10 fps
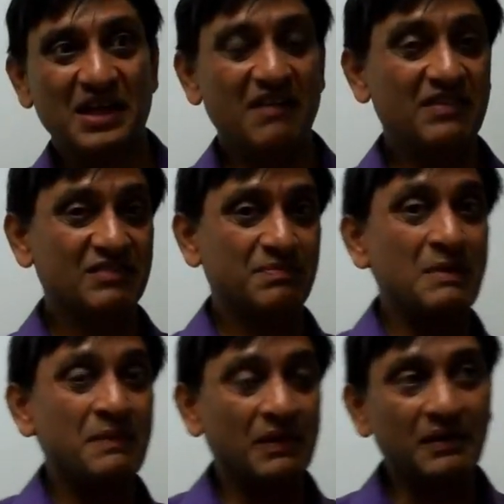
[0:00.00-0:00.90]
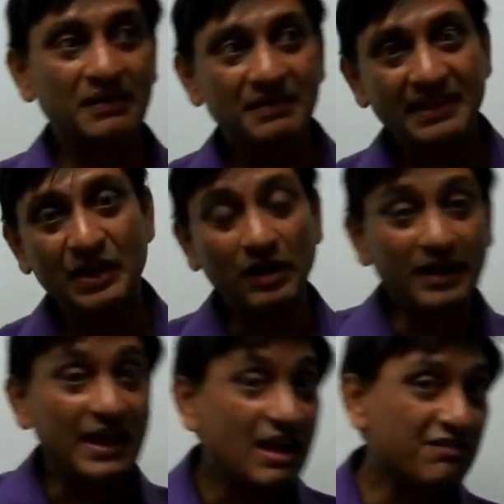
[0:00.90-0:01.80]
If the people, there are
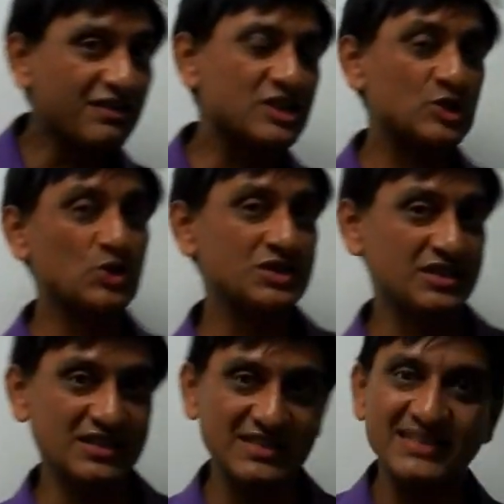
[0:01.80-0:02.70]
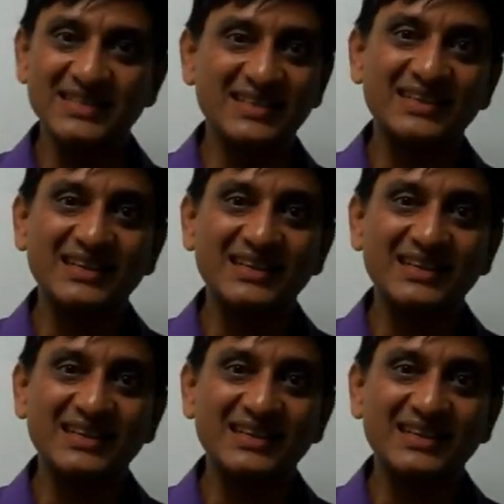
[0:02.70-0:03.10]
not enough resources